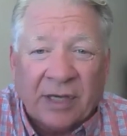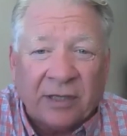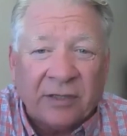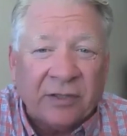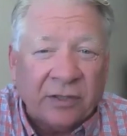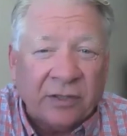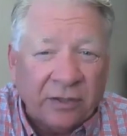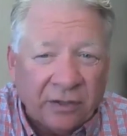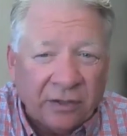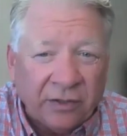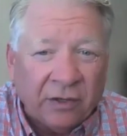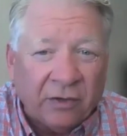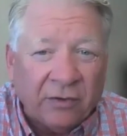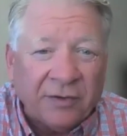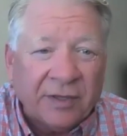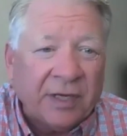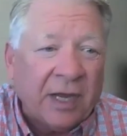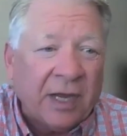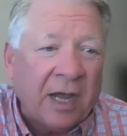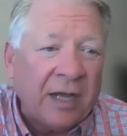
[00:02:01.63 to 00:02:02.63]
said, "Do you know
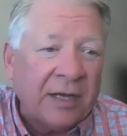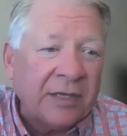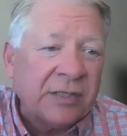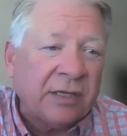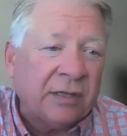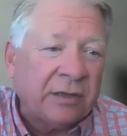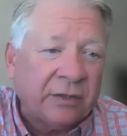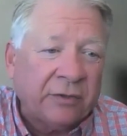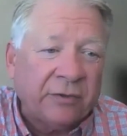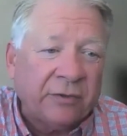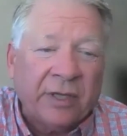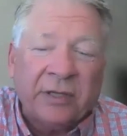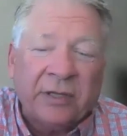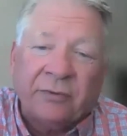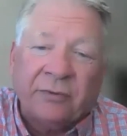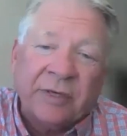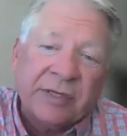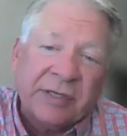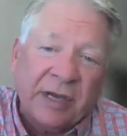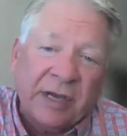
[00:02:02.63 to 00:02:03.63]
the guys at
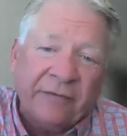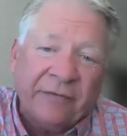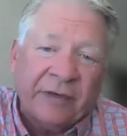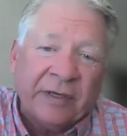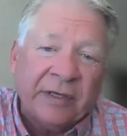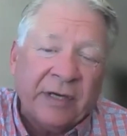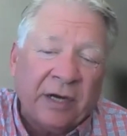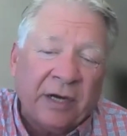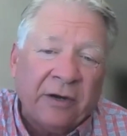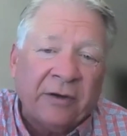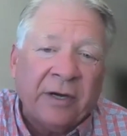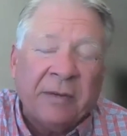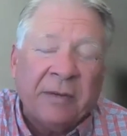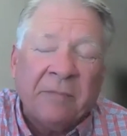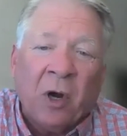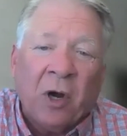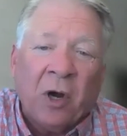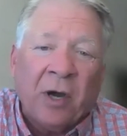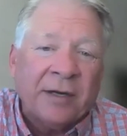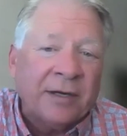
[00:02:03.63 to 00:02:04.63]
33Seven, Derryn and
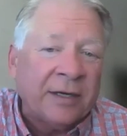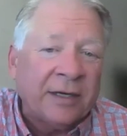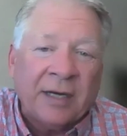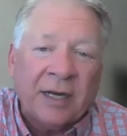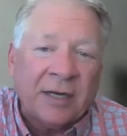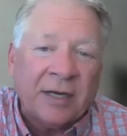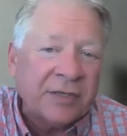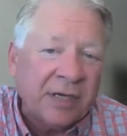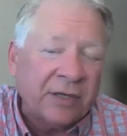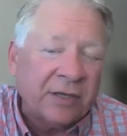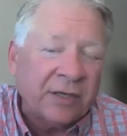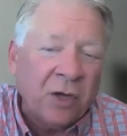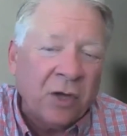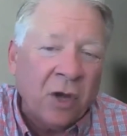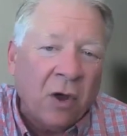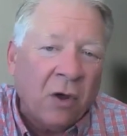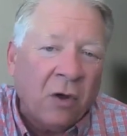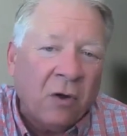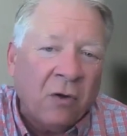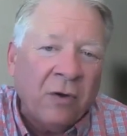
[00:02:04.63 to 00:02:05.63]
Martin?" And I said,
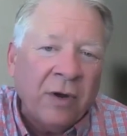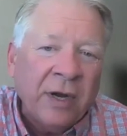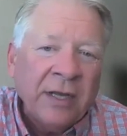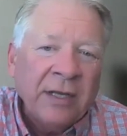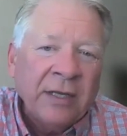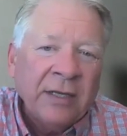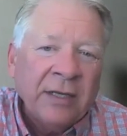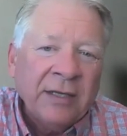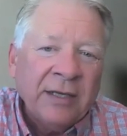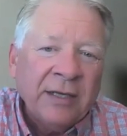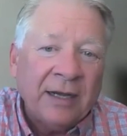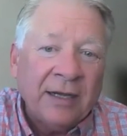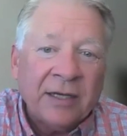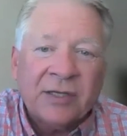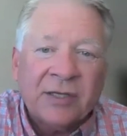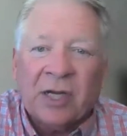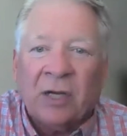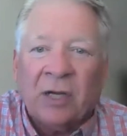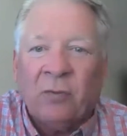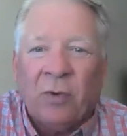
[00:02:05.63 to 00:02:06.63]
"No." And he
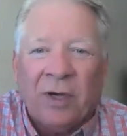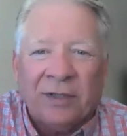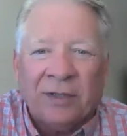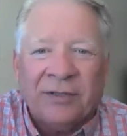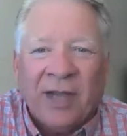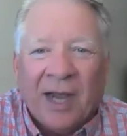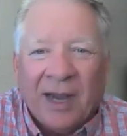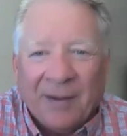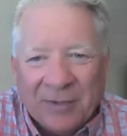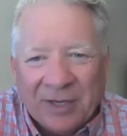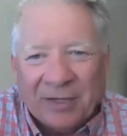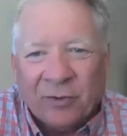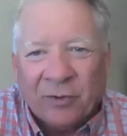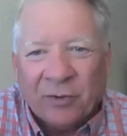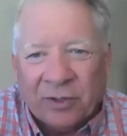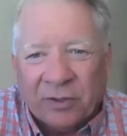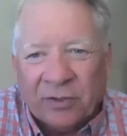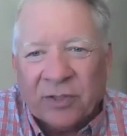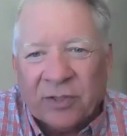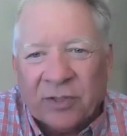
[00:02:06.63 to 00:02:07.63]
said, "Well, time to
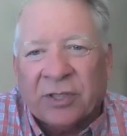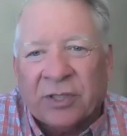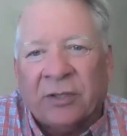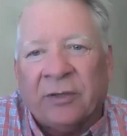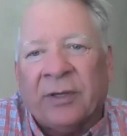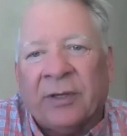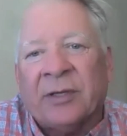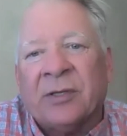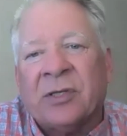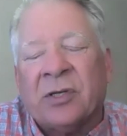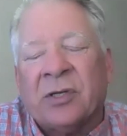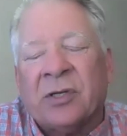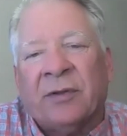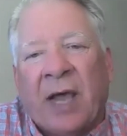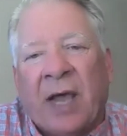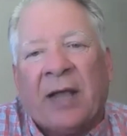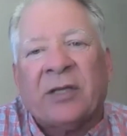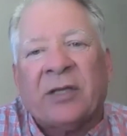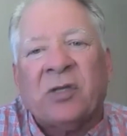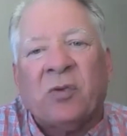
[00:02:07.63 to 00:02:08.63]
introduce you." And so
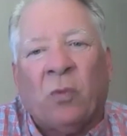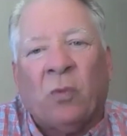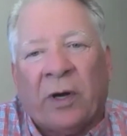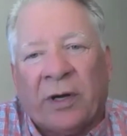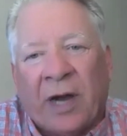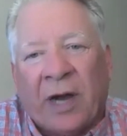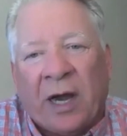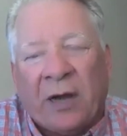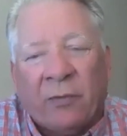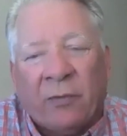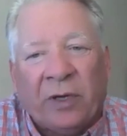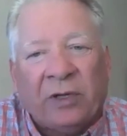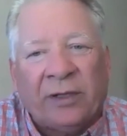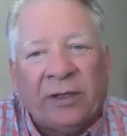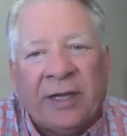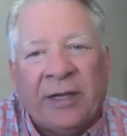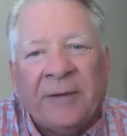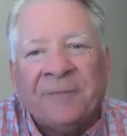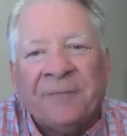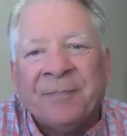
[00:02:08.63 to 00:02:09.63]
that's where I
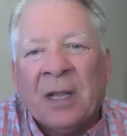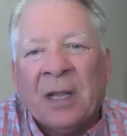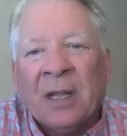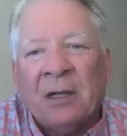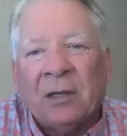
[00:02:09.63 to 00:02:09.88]
really